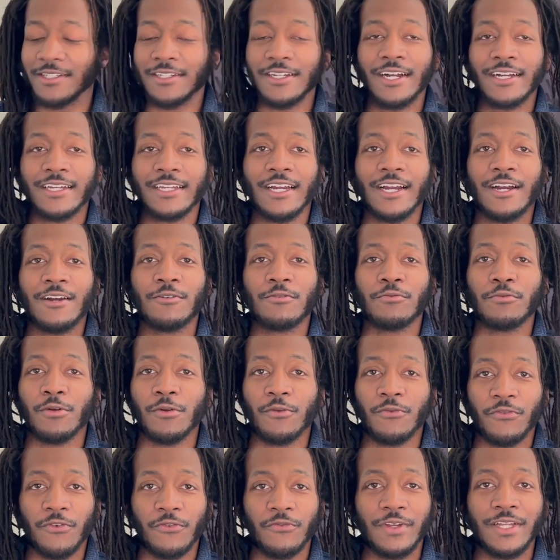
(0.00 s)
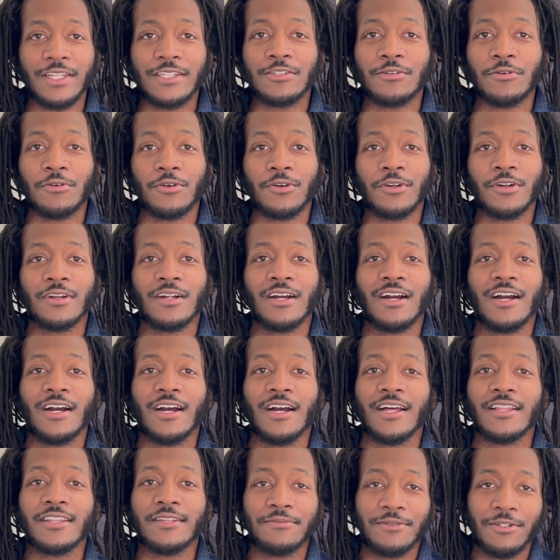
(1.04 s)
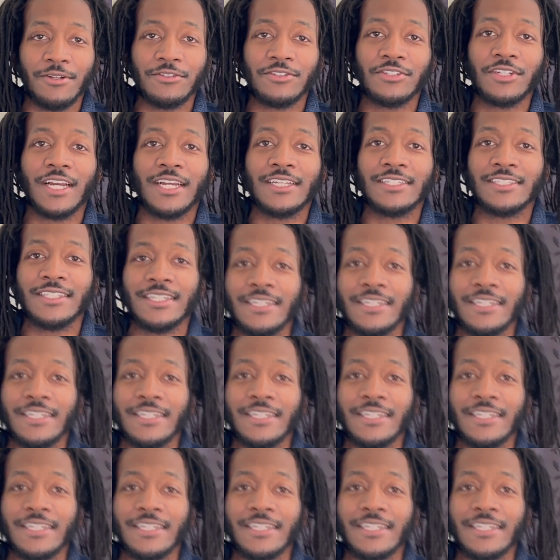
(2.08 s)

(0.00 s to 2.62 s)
a knockout, room for Vitor. Let me know what you guys